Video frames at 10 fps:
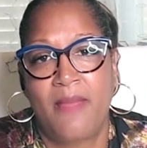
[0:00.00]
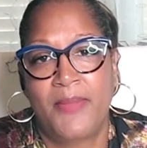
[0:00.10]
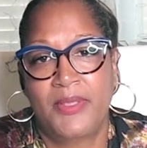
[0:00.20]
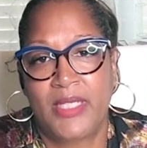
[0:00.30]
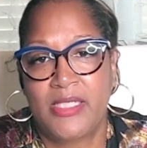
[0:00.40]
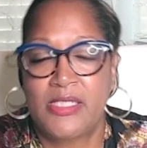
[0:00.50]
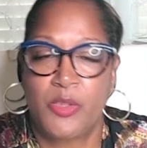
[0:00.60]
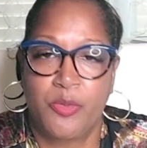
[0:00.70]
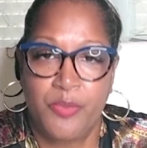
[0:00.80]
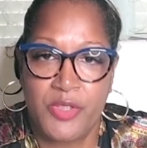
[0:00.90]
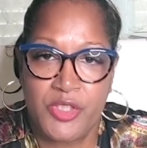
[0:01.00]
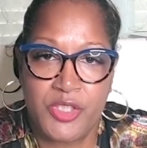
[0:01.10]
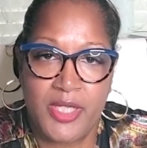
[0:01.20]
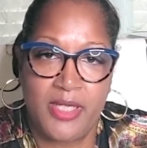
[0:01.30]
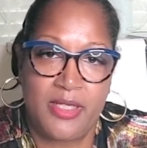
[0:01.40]
Bill and I so
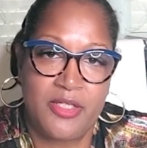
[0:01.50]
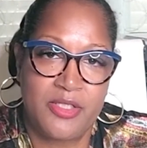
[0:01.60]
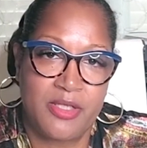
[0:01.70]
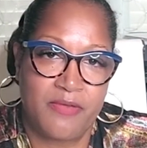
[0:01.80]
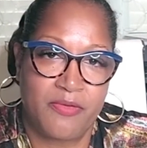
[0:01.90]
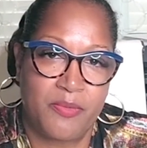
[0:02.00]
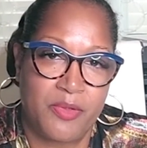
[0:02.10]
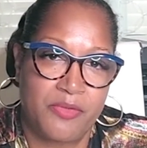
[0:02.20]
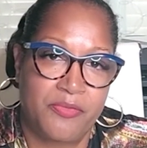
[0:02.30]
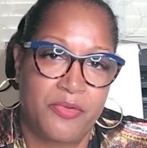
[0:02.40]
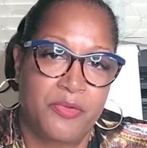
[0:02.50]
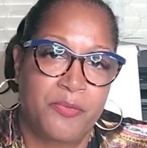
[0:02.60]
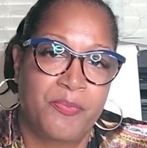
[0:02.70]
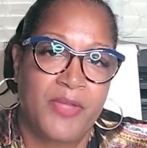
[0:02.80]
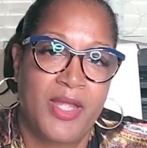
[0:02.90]
appreciate each and every one of
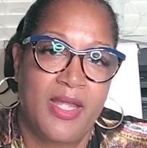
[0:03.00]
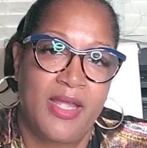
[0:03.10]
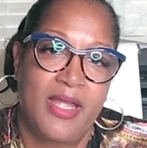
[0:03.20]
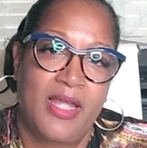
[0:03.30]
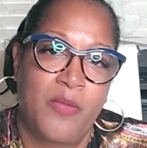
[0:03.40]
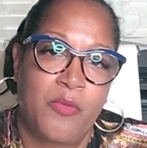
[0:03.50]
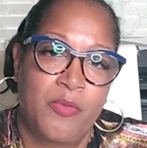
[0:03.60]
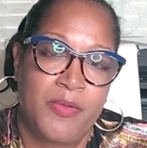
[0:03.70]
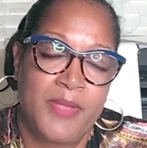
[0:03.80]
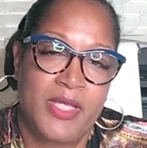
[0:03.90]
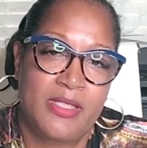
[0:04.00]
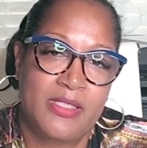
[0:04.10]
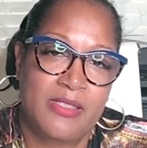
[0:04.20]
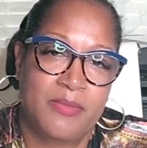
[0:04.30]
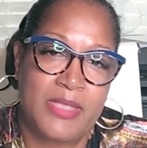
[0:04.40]
you, and we'll be making
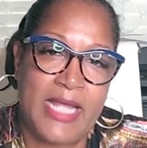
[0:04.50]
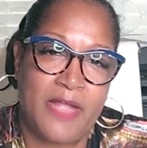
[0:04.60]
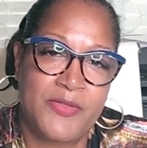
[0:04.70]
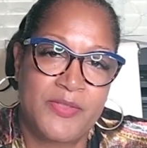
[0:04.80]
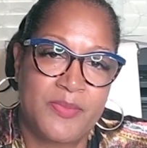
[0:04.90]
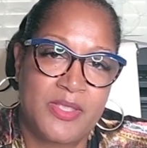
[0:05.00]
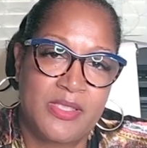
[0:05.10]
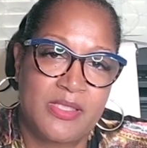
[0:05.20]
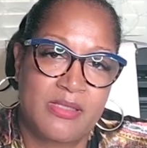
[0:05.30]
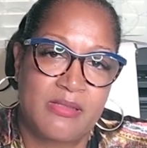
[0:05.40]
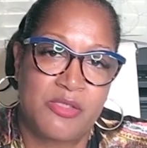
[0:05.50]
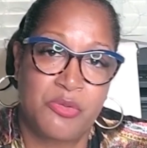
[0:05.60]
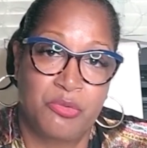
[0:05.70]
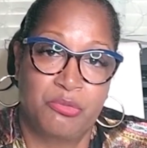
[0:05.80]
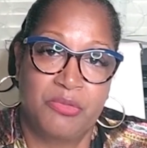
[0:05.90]
some announcements
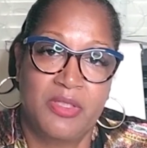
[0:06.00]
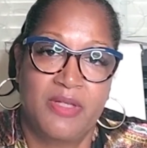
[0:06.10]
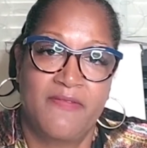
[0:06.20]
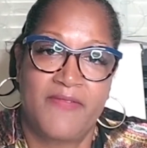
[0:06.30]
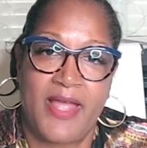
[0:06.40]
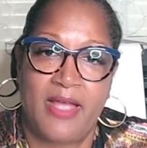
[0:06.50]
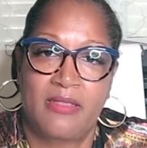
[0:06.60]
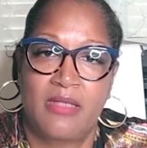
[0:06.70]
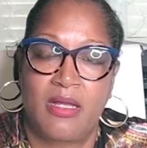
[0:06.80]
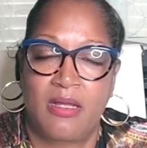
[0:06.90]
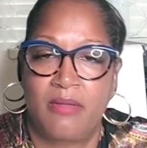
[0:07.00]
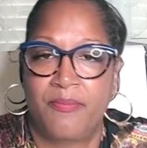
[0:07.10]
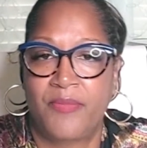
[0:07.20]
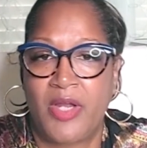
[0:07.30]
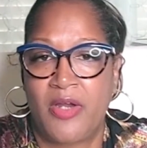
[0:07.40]
soon. In fact,
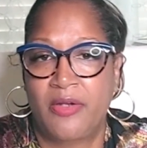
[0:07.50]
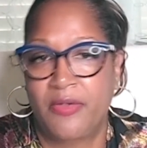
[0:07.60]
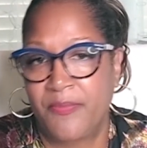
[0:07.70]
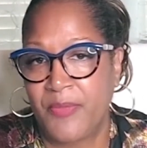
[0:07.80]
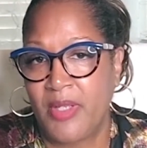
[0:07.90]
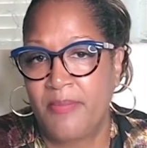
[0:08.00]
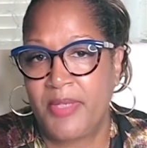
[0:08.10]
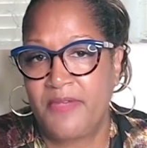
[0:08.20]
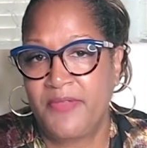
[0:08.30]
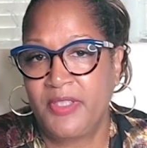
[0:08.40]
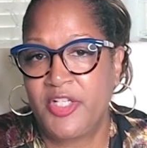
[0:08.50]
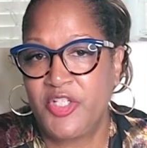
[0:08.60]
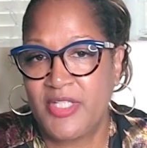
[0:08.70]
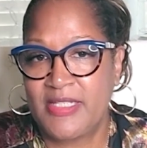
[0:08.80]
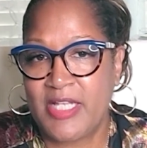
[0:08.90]
our benefit
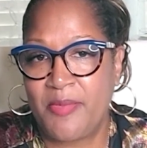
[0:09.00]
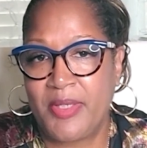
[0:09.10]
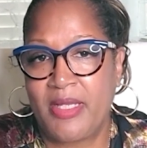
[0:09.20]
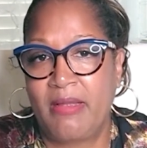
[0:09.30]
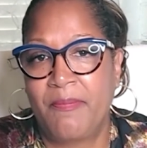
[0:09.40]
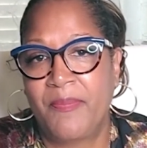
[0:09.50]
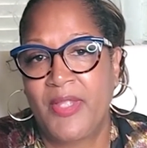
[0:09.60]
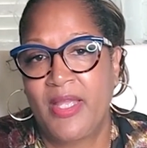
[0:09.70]
luncheon is coming up,